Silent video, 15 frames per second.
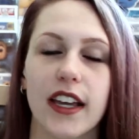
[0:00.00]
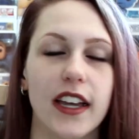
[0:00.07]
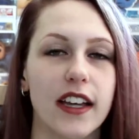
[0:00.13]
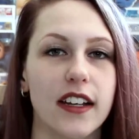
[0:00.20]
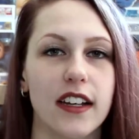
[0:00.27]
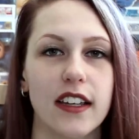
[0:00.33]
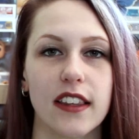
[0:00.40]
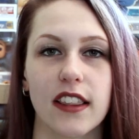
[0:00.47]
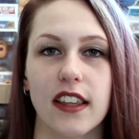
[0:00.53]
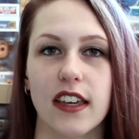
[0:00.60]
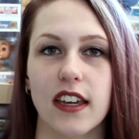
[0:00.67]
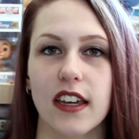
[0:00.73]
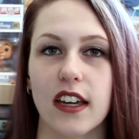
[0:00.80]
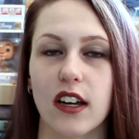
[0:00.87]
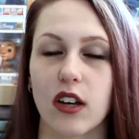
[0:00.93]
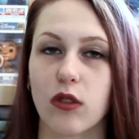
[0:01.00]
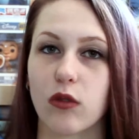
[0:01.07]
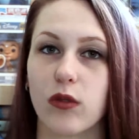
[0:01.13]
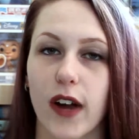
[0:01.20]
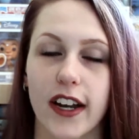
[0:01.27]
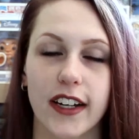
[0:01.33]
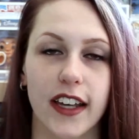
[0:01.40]
in the
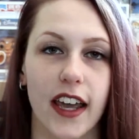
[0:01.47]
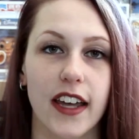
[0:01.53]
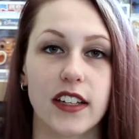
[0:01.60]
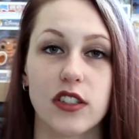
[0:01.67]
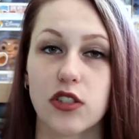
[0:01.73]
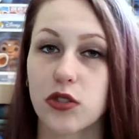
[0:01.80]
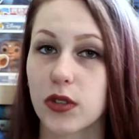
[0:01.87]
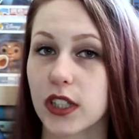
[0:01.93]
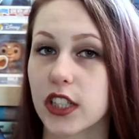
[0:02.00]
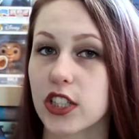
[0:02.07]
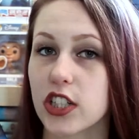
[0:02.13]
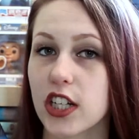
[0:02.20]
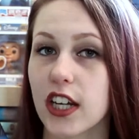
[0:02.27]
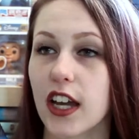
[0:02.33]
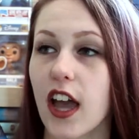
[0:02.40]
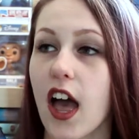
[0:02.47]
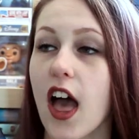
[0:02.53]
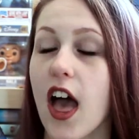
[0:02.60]
Renegades trilogy,